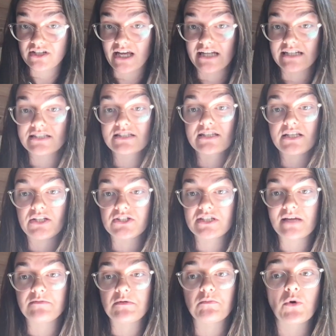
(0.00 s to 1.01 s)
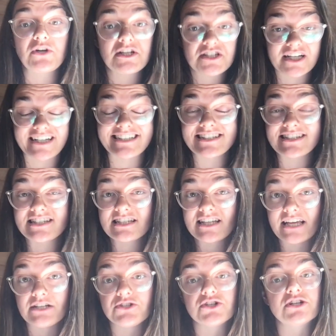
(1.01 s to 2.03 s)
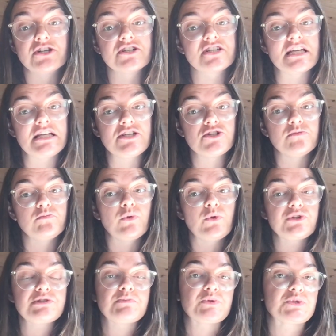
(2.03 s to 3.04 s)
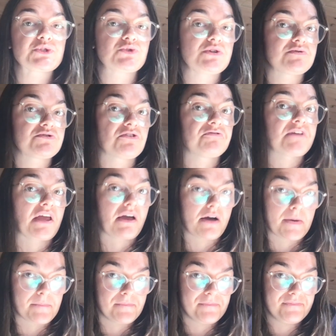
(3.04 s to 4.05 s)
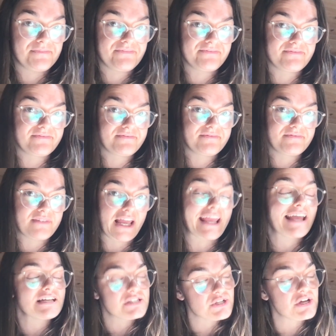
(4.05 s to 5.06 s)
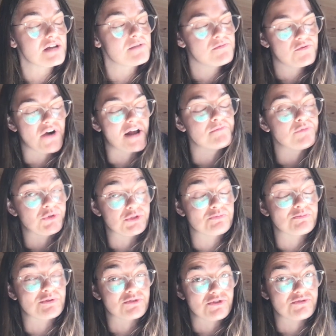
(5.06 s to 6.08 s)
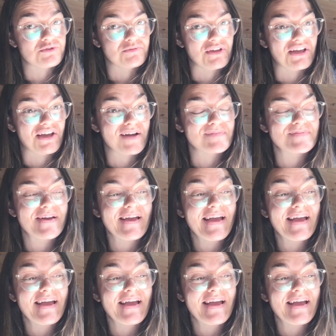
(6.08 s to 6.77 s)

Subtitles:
and skills can be monetized and turned into multiple streams of income. Yes, you hear me right, multiple streams of income.